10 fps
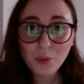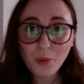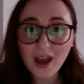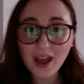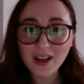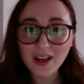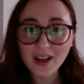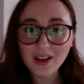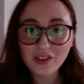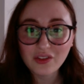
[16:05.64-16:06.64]

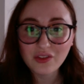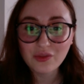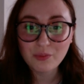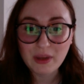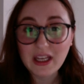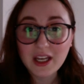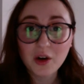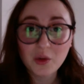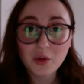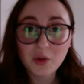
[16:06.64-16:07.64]
When being a
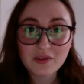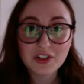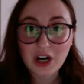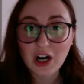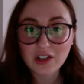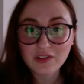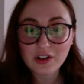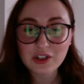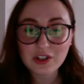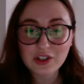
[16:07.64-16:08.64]
wedding photographer,
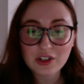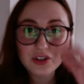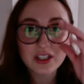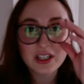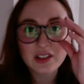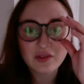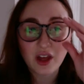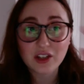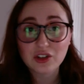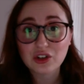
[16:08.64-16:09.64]
especially like
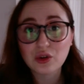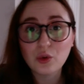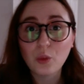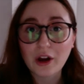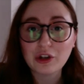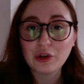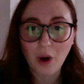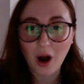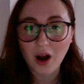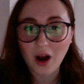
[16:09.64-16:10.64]
to where you
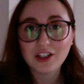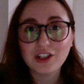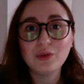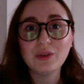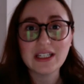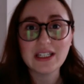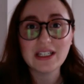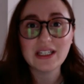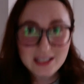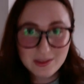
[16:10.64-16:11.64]
want to be, you
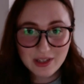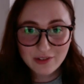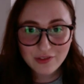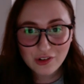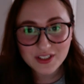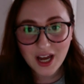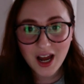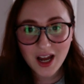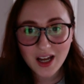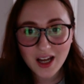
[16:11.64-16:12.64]
need to be
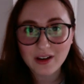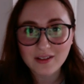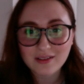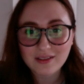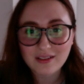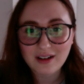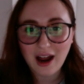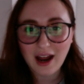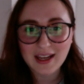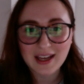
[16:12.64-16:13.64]
full-time. But
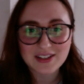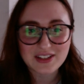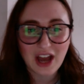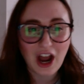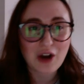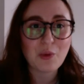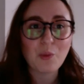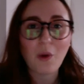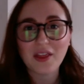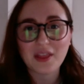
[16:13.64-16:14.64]
I guess I
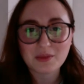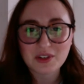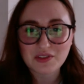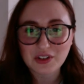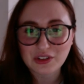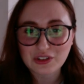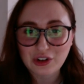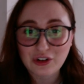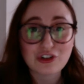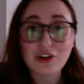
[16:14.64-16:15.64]
don't want them to feel
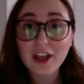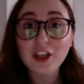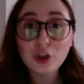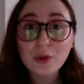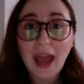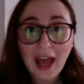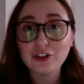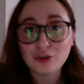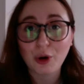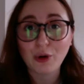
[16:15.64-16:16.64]
discouraged. You can
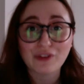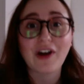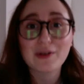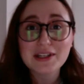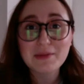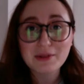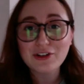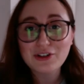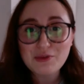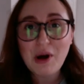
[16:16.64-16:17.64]
do both. If I was able to
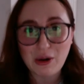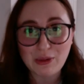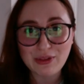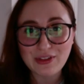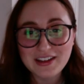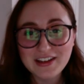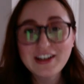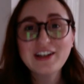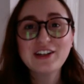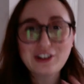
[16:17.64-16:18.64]
do both,
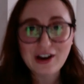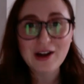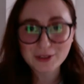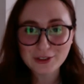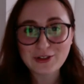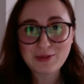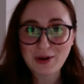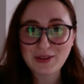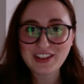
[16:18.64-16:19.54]
you're able to do both.